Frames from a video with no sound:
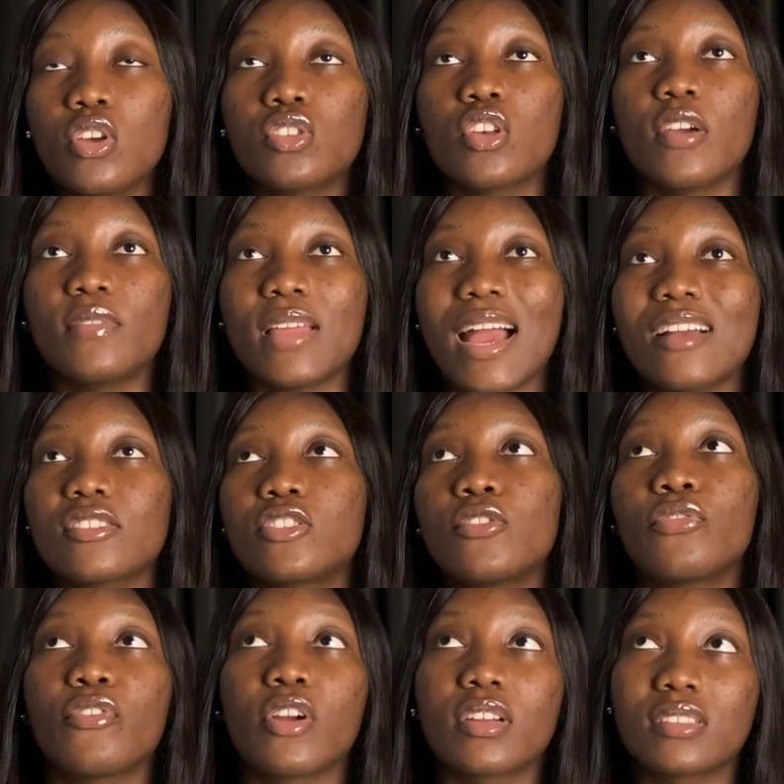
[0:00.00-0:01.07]
So if they ask
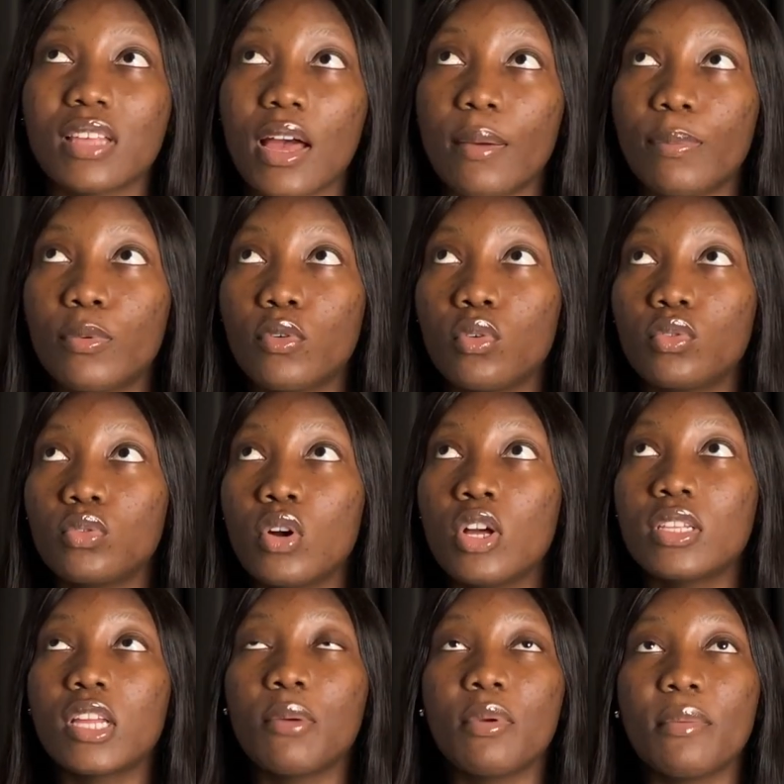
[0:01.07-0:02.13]
you, for example,
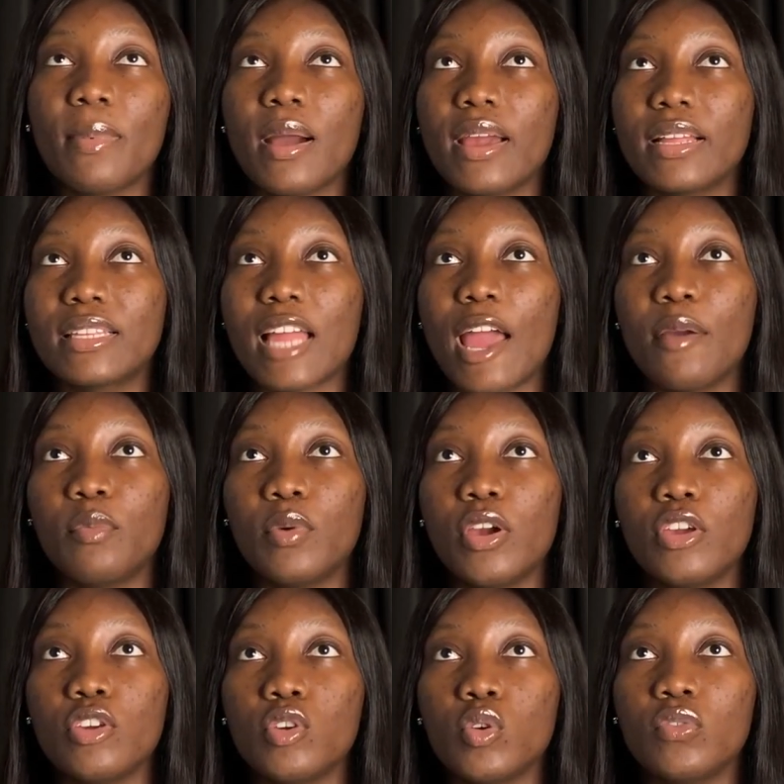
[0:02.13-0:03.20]
tell me about a time where
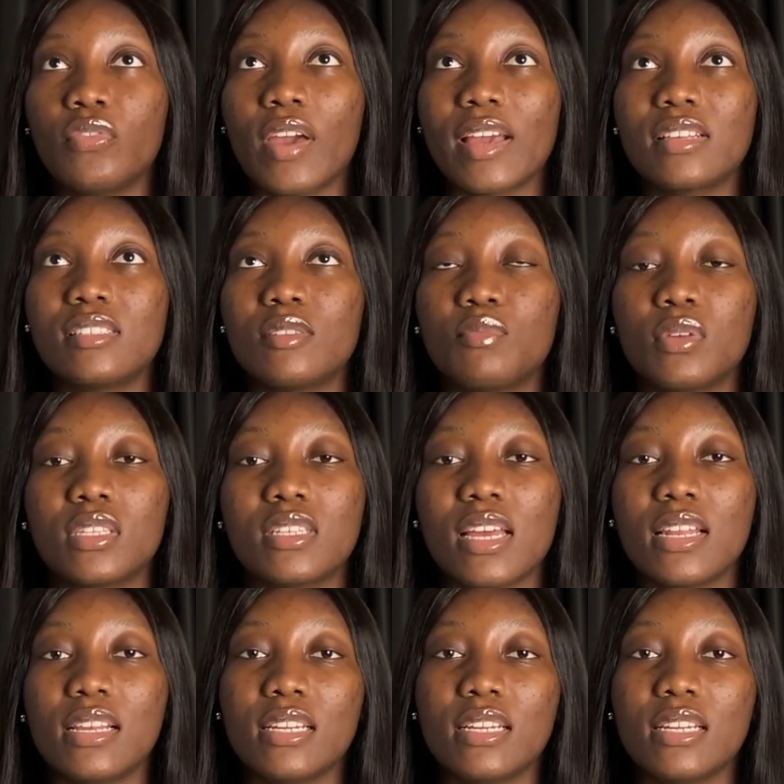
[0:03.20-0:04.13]
you exhibited